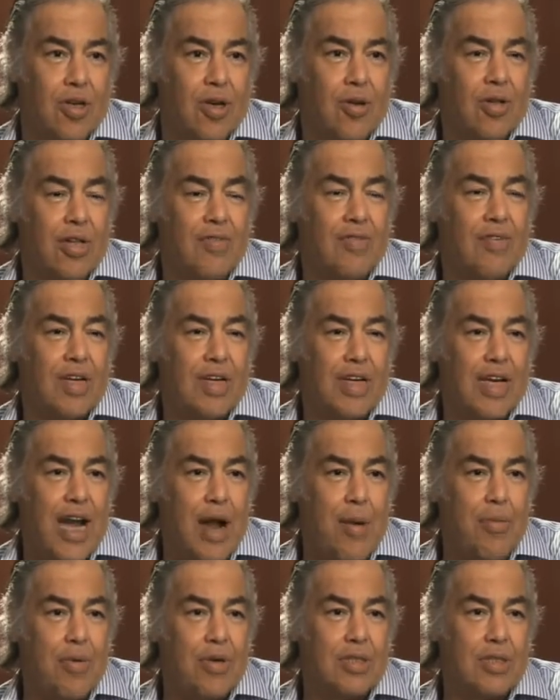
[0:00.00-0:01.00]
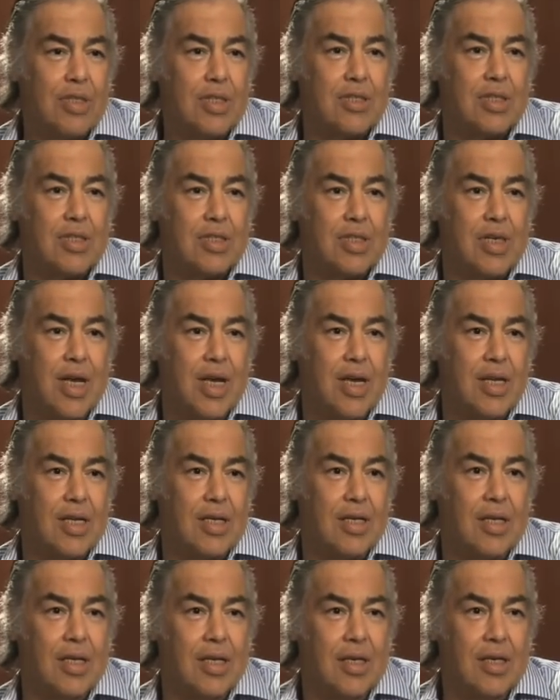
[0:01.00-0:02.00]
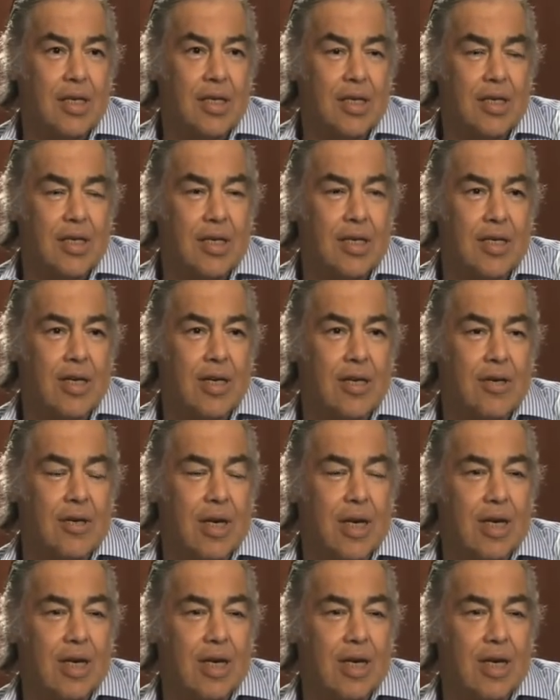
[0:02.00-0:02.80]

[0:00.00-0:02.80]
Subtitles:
You don't live in a capitalistic society. You know.